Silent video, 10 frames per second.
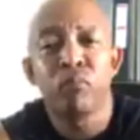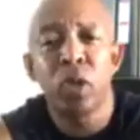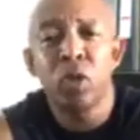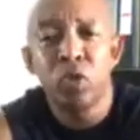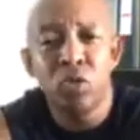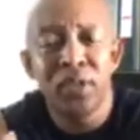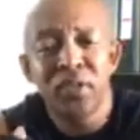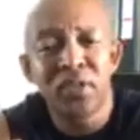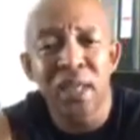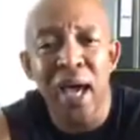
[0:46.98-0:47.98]
You
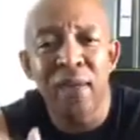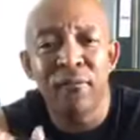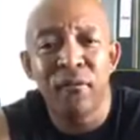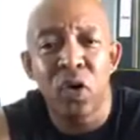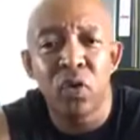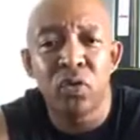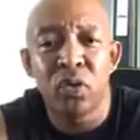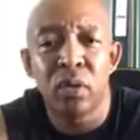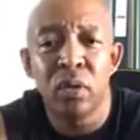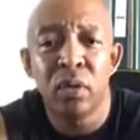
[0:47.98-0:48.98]
decide first
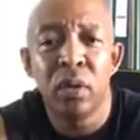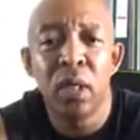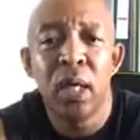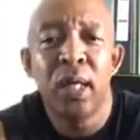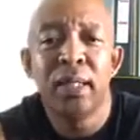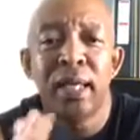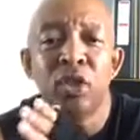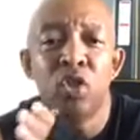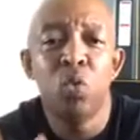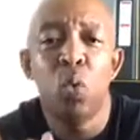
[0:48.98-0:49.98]

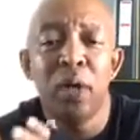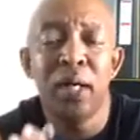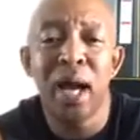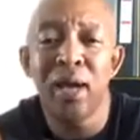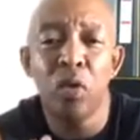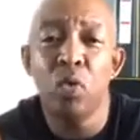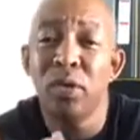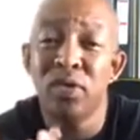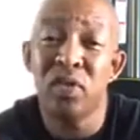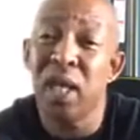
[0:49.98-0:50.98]
that you are not going to
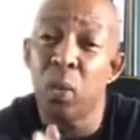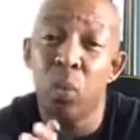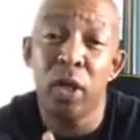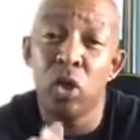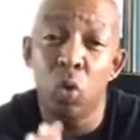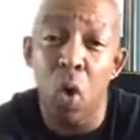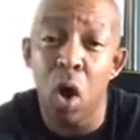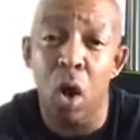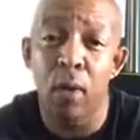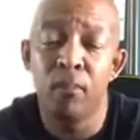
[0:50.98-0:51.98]
stay where you
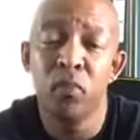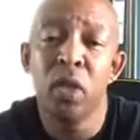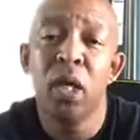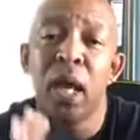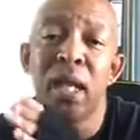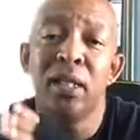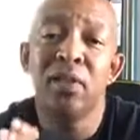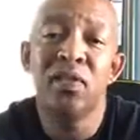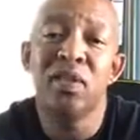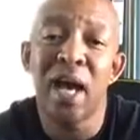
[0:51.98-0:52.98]
are. And
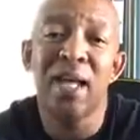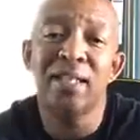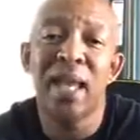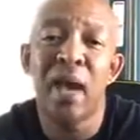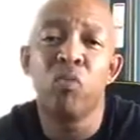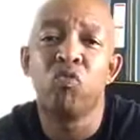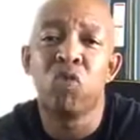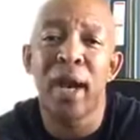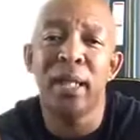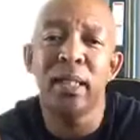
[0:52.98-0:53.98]
decide that
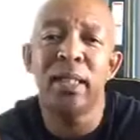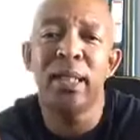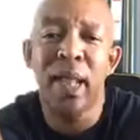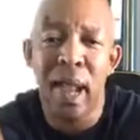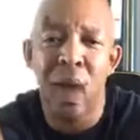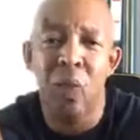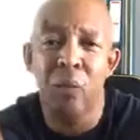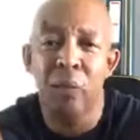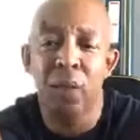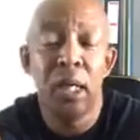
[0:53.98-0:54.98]
right now.
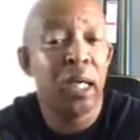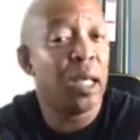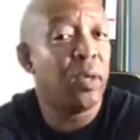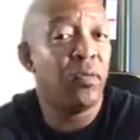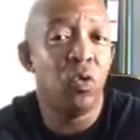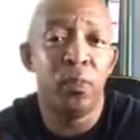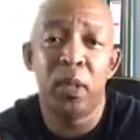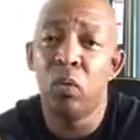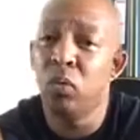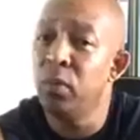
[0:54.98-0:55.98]
If you've
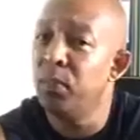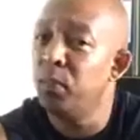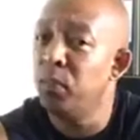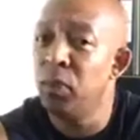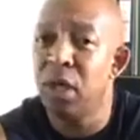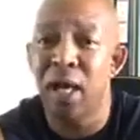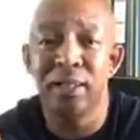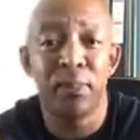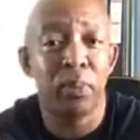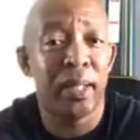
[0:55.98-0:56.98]
been
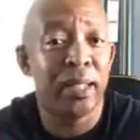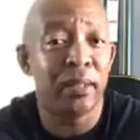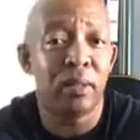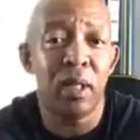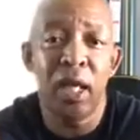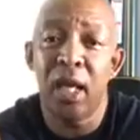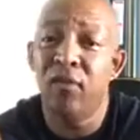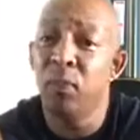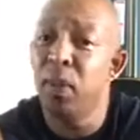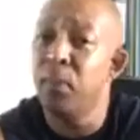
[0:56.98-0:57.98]
contemplating, if
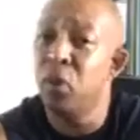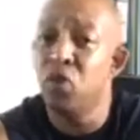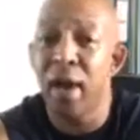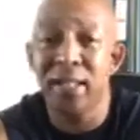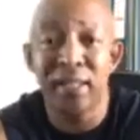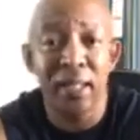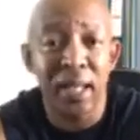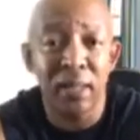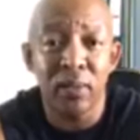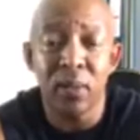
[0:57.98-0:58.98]
you've been
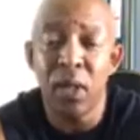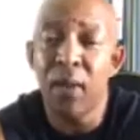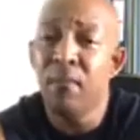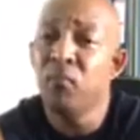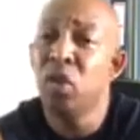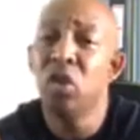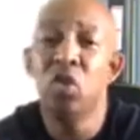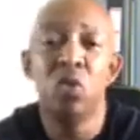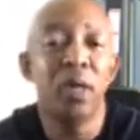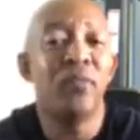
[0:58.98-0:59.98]
procrastinating,
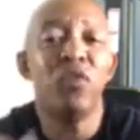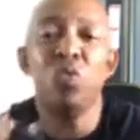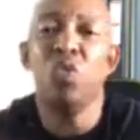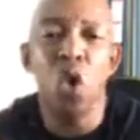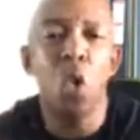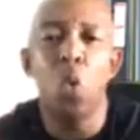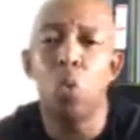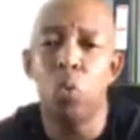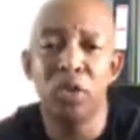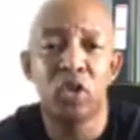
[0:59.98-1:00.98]
if you know
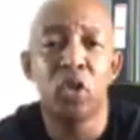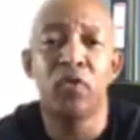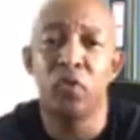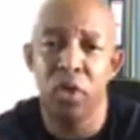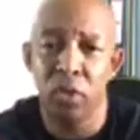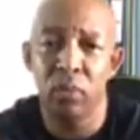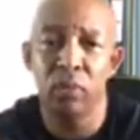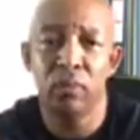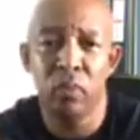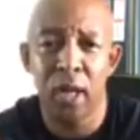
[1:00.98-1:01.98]
what's good for you,
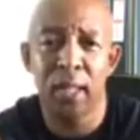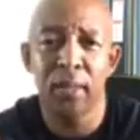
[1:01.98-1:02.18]
right?